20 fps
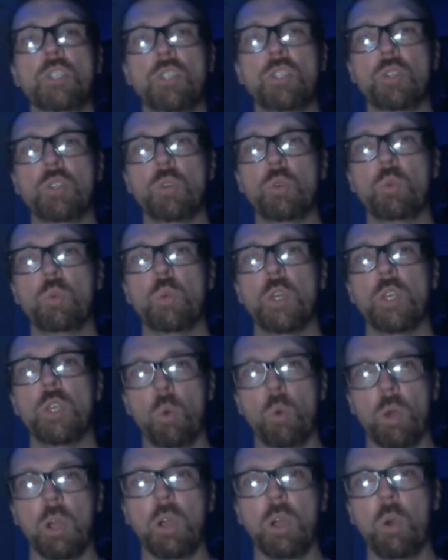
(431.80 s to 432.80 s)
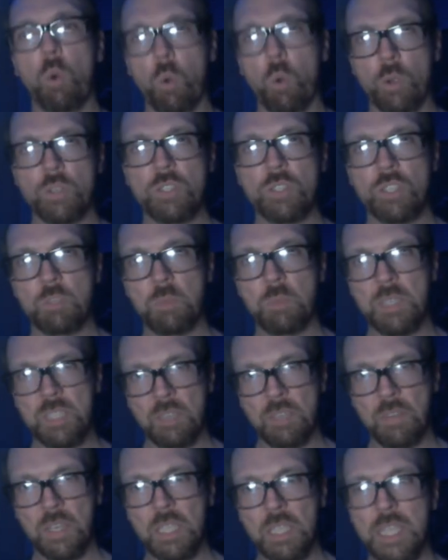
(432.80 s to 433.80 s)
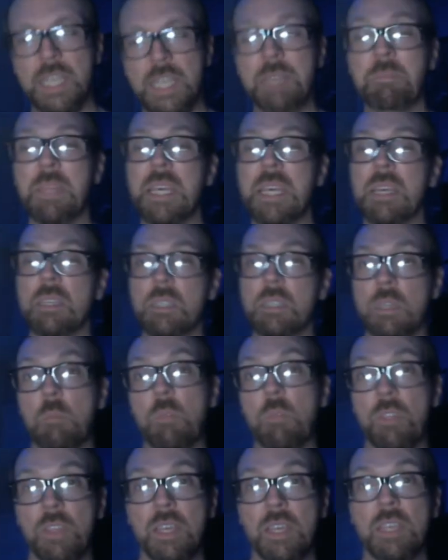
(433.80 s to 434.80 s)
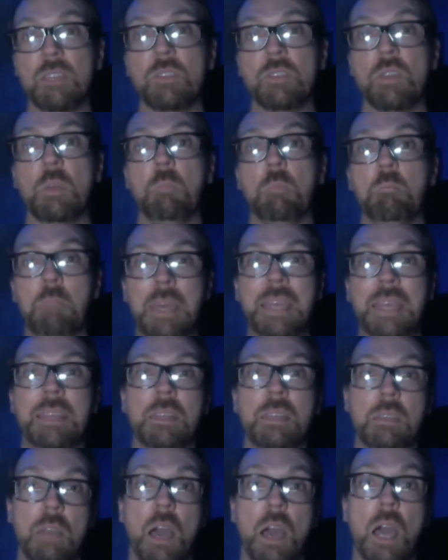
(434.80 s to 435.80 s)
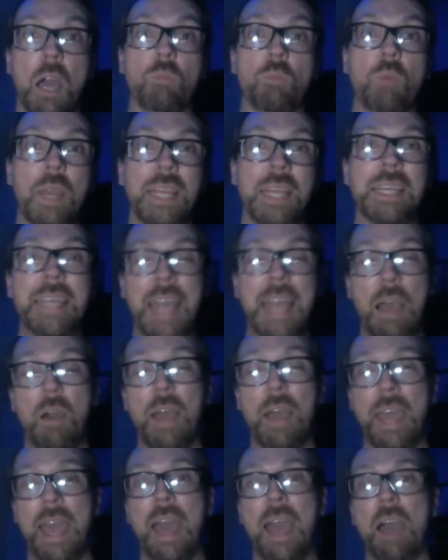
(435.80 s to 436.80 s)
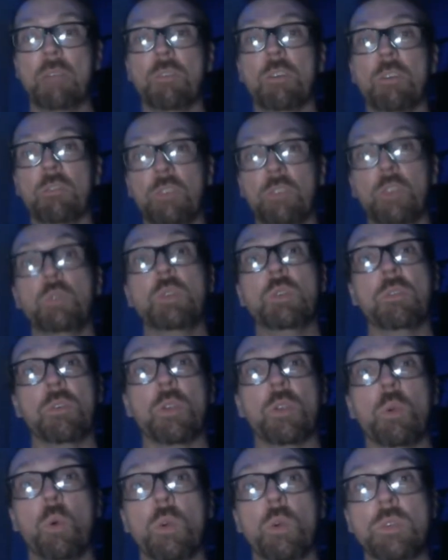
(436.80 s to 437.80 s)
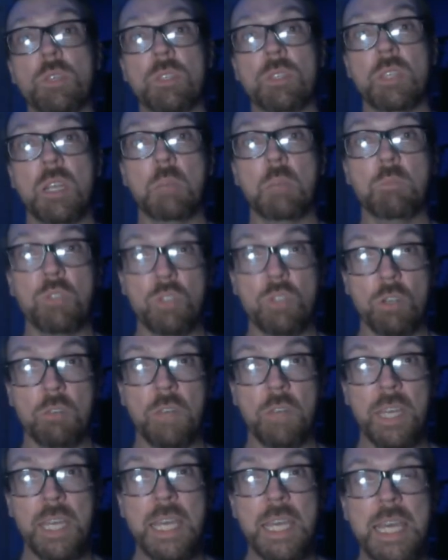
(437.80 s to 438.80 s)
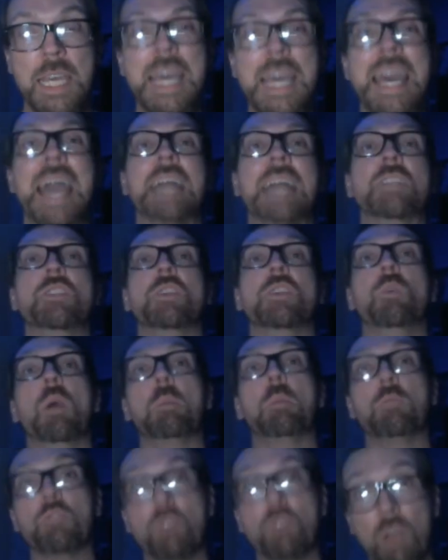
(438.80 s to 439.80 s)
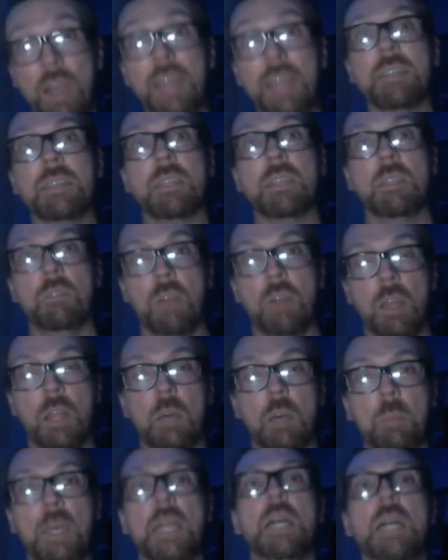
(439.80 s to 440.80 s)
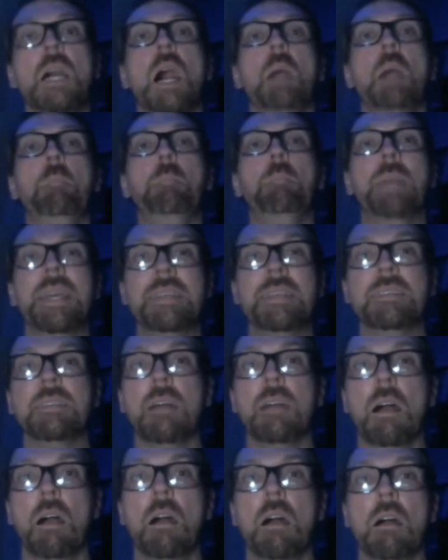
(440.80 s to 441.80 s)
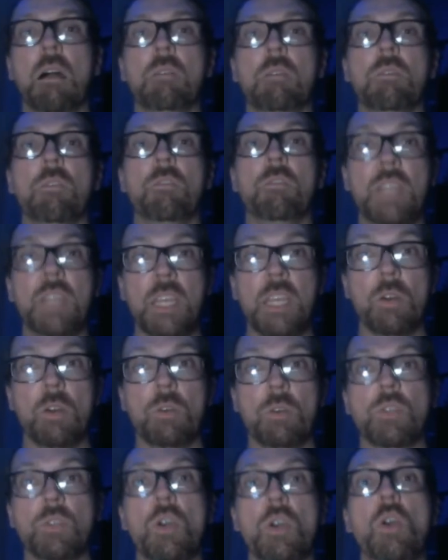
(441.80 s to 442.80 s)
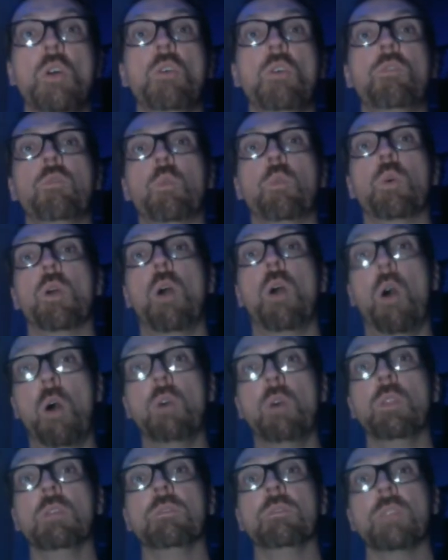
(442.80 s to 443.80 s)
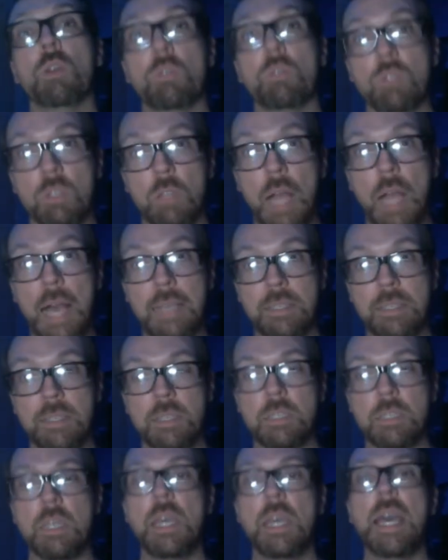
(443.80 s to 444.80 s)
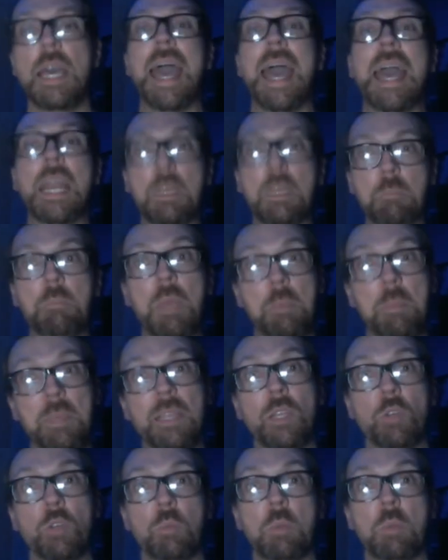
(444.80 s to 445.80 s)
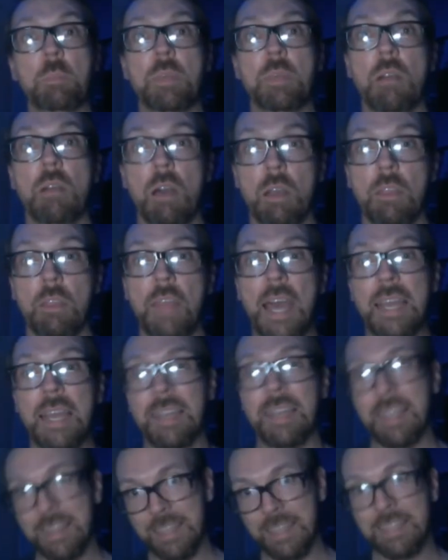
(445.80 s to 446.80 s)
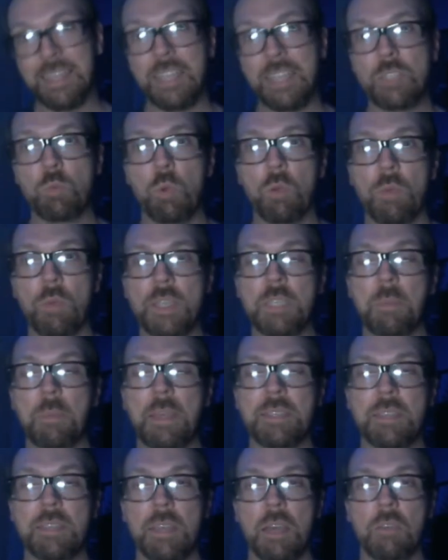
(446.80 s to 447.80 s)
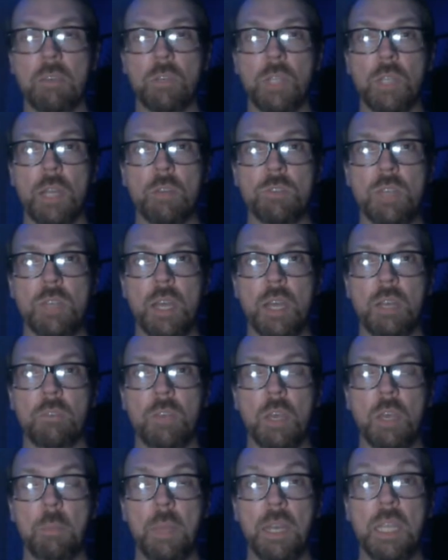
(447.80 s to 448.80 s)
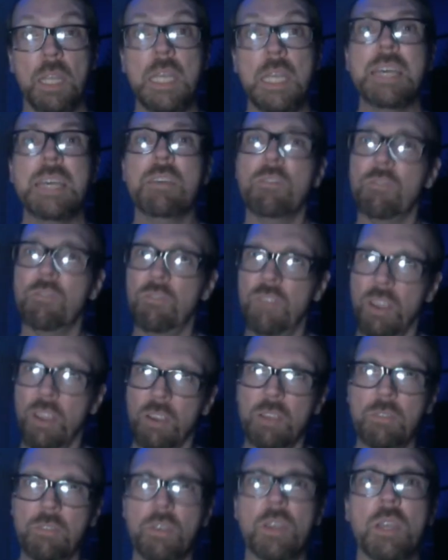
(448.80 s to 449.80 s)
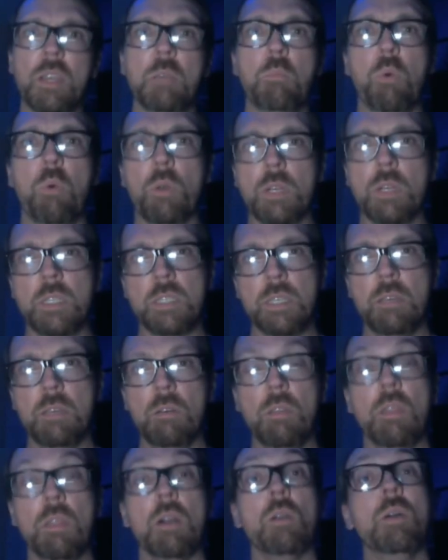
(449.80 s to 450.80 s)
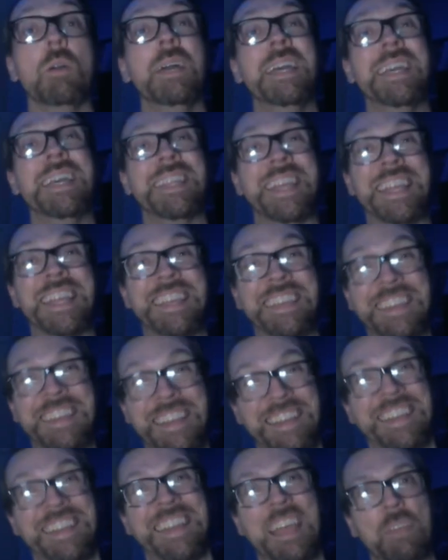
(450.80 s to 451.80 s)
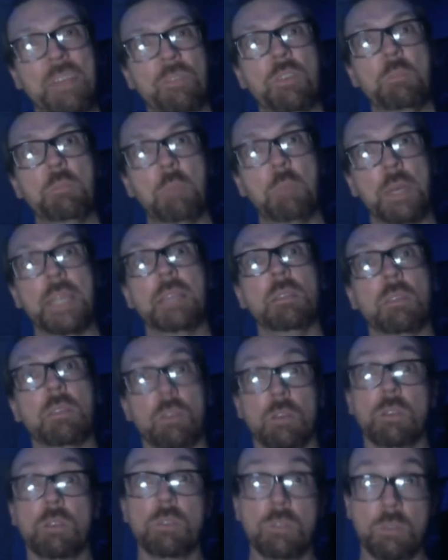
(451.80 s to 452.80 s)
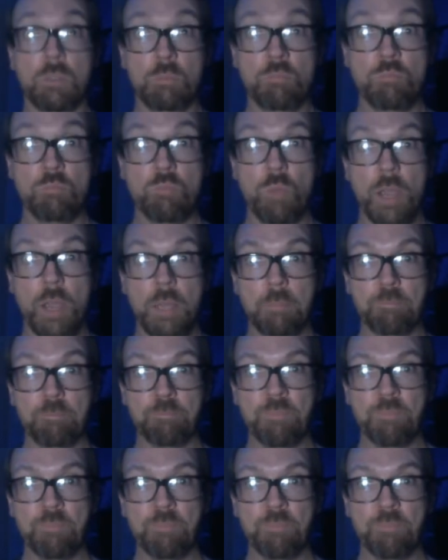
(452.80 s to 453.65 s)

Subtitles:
to your course specifically, some things may not. Right now, I have a few different courses that I'm serving, and so I'm trying to develop a base of videos for all of those classes and maybe a little bit beyond that. And I think that's where resumes and cover letters kind of come in. Very, very important skill, though, that not everybody learns, right?